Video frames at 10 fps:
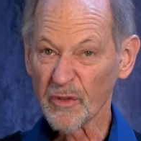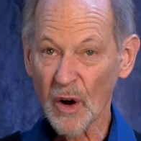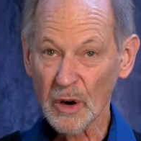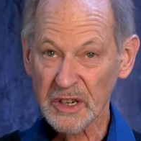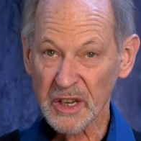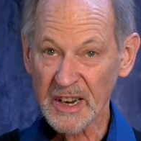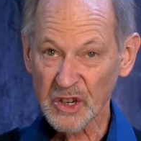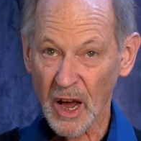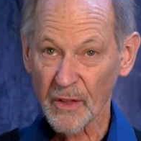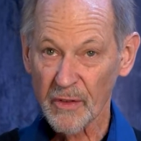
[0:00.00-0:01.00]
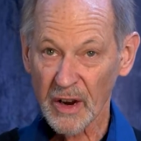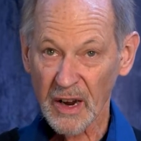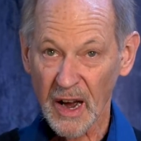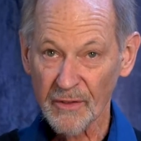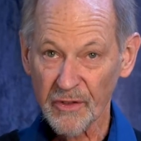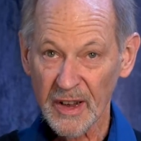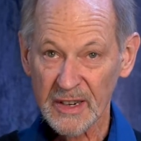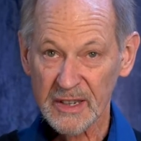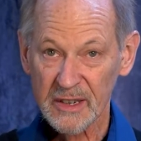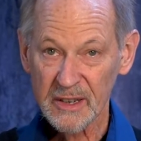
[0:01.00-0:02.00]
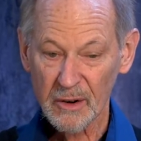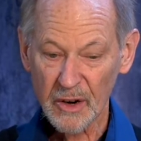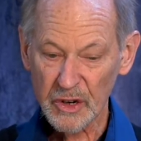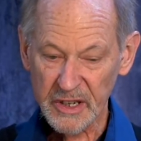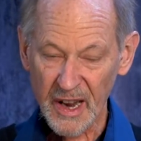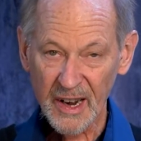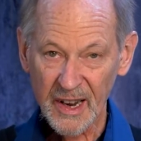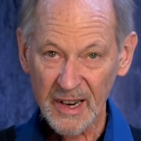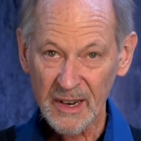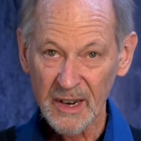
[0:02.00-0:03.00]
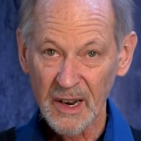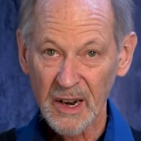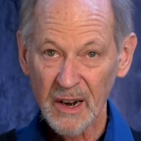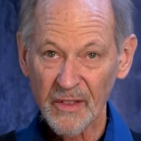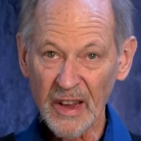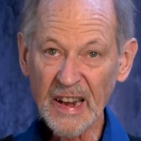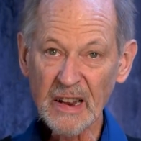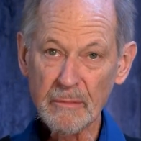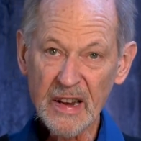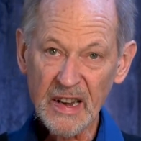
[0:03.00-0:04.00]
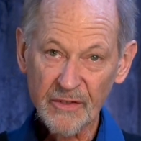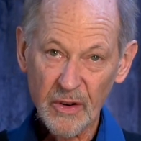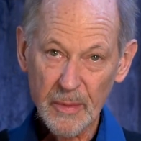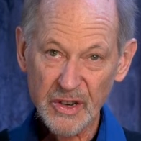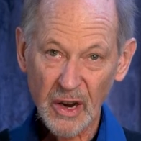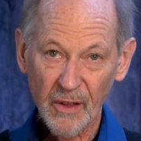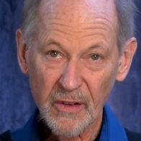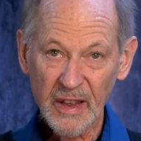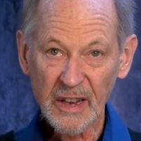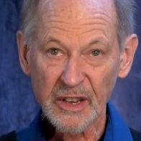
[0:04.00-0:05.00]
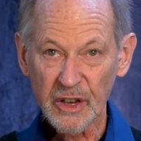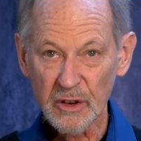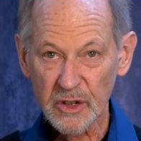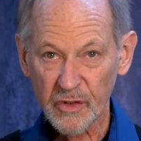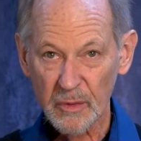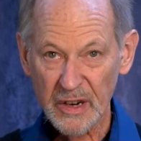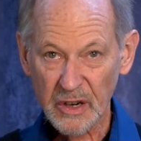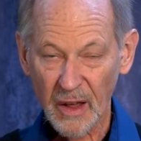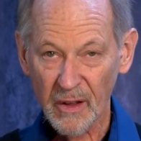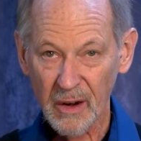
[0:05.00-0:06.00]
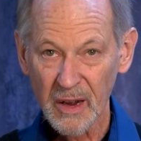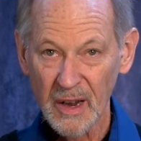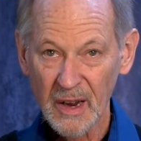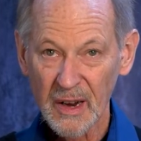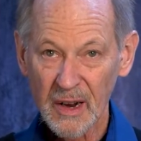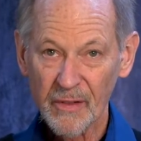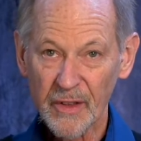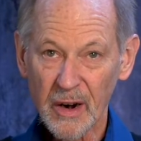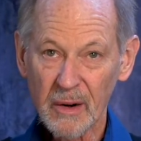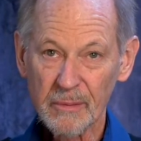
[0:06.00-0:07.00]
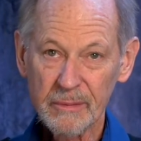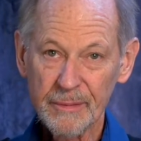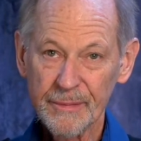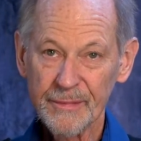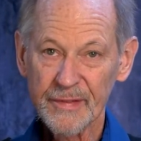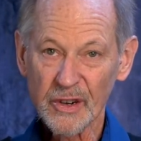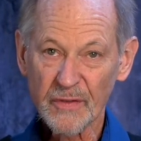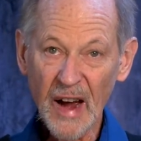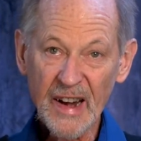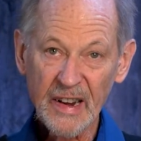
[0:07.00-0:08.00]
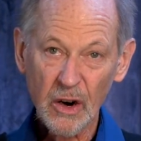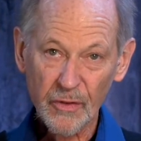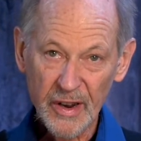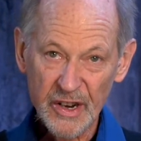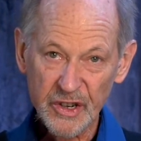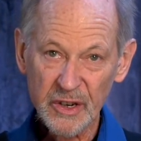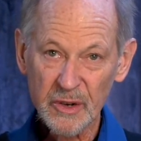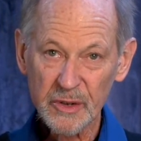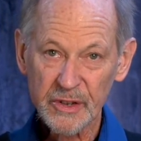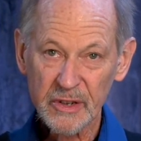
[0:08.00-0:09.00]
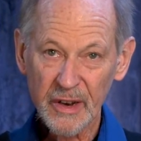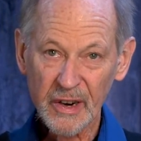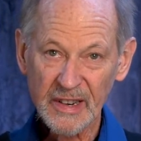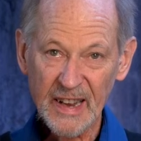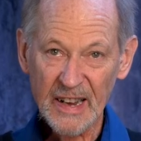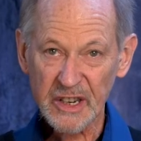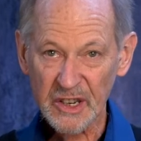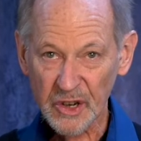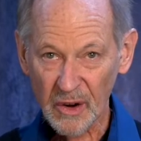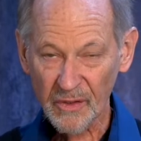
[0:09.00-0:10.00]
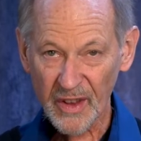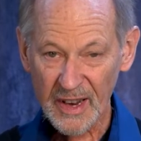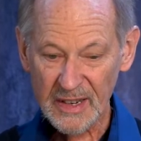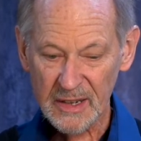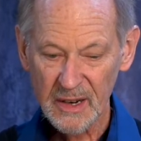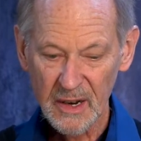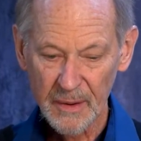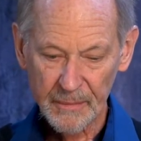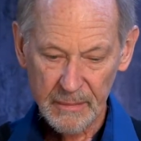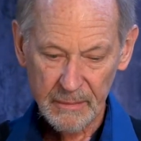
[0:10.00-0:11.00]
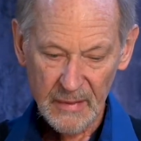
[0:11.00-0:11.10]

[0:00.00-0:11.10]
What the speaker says: People focused on each other, their conflicts, their understanding, they're getting meaning from each other, they're getting cues from each other, they're dividing over issues, they're contesting certain things.